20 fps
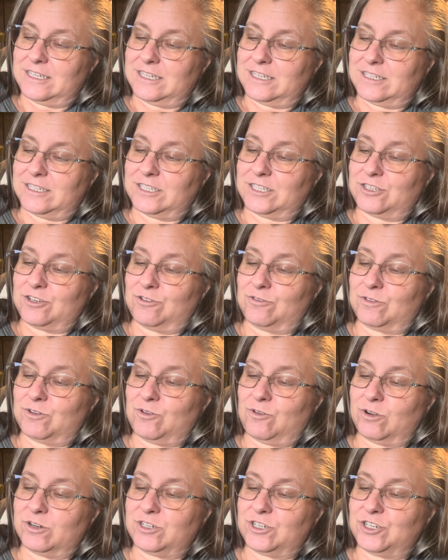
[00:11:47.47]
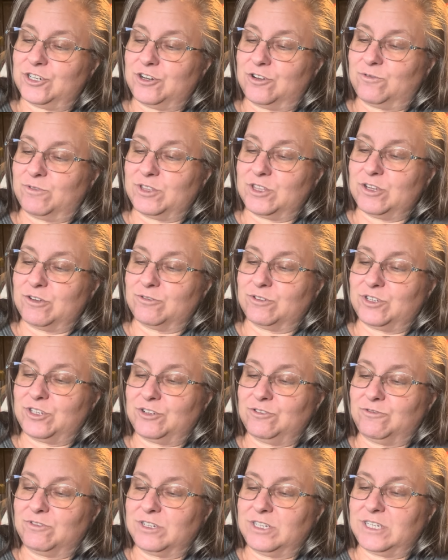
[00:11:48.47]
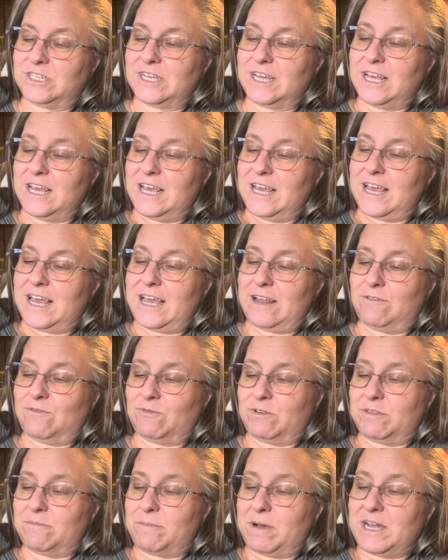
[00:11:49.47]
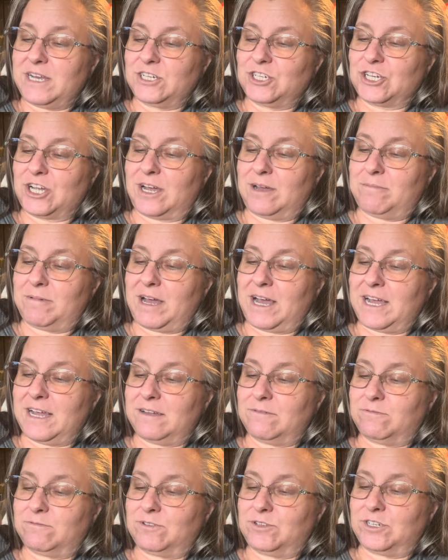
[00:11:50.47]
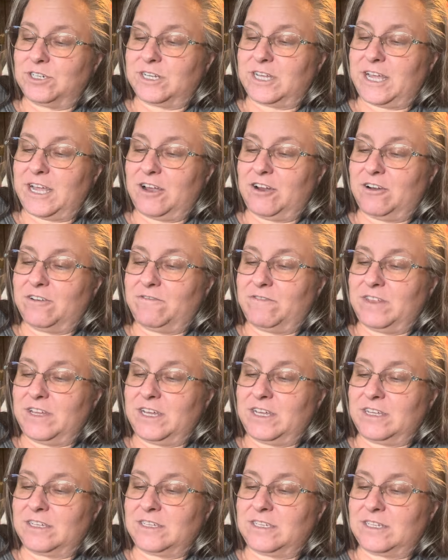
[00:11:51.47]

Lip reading: So, of course, you know, with no students, and with my job, I took care of the